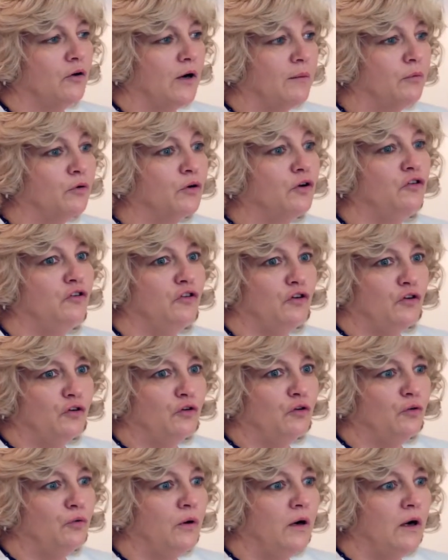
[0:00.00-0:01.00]
You're able to
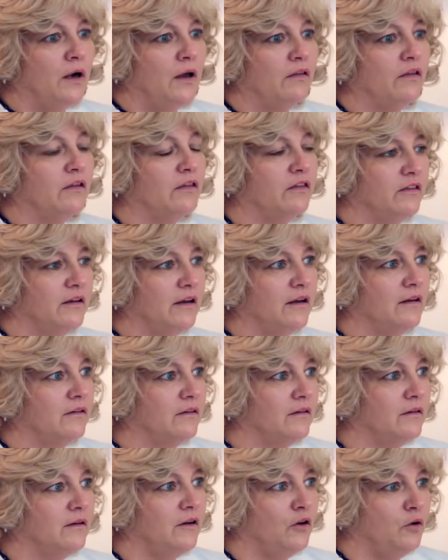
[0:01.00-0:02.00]
do the
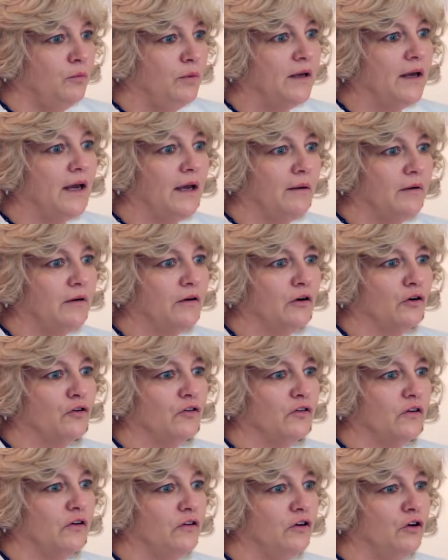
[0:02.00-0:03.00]
things that you became a
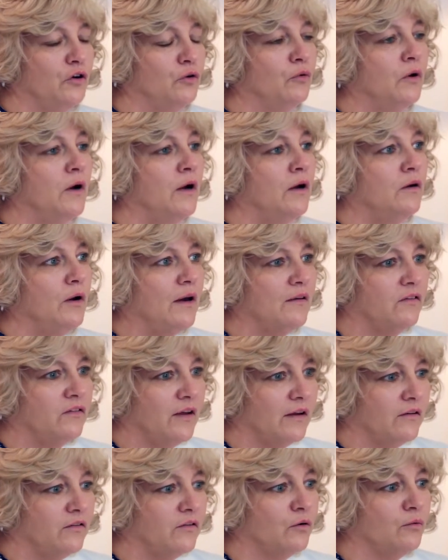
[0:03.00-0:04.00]
nurse to do,
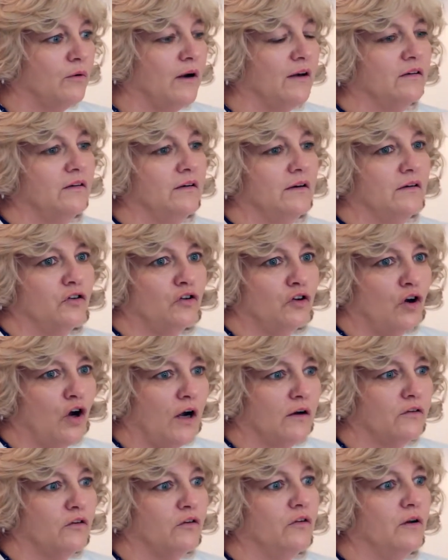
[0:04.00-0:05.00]
assess the residents,
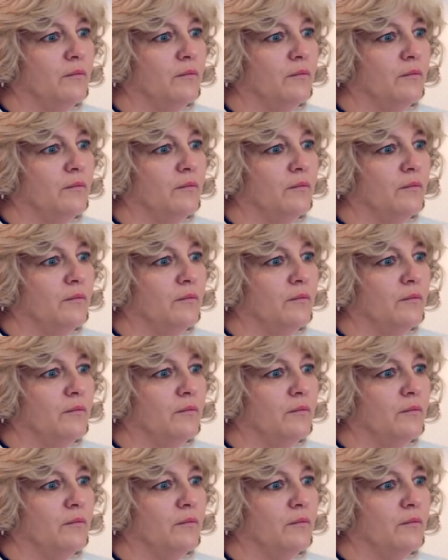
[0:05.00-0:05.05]
talk